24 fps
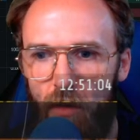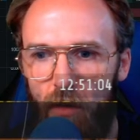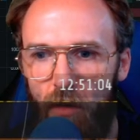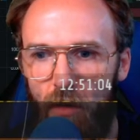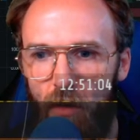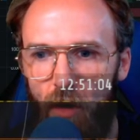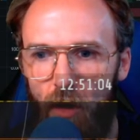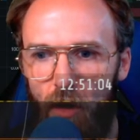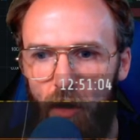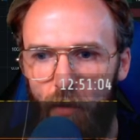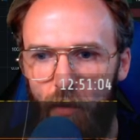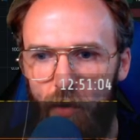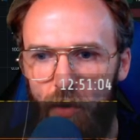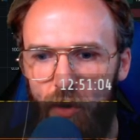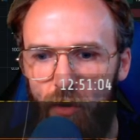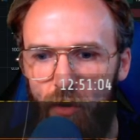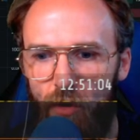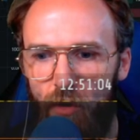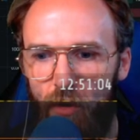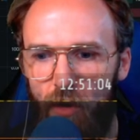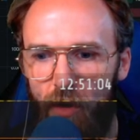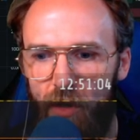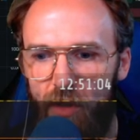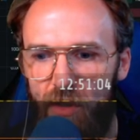Or our
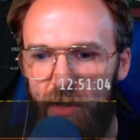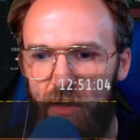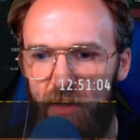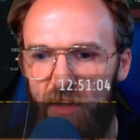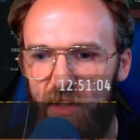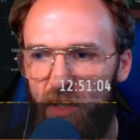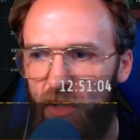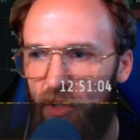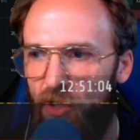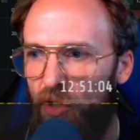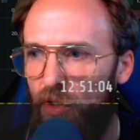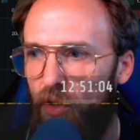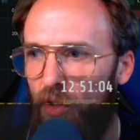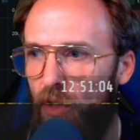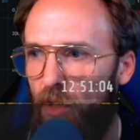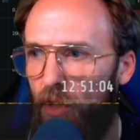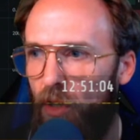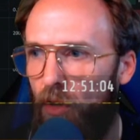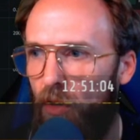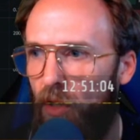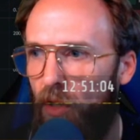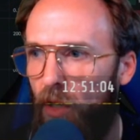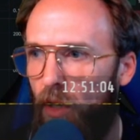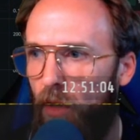computer is,
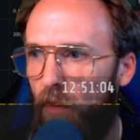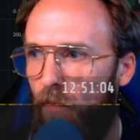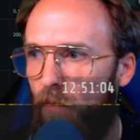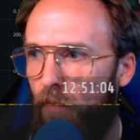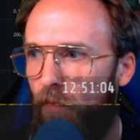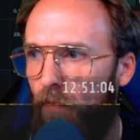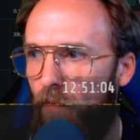essentially. Okay.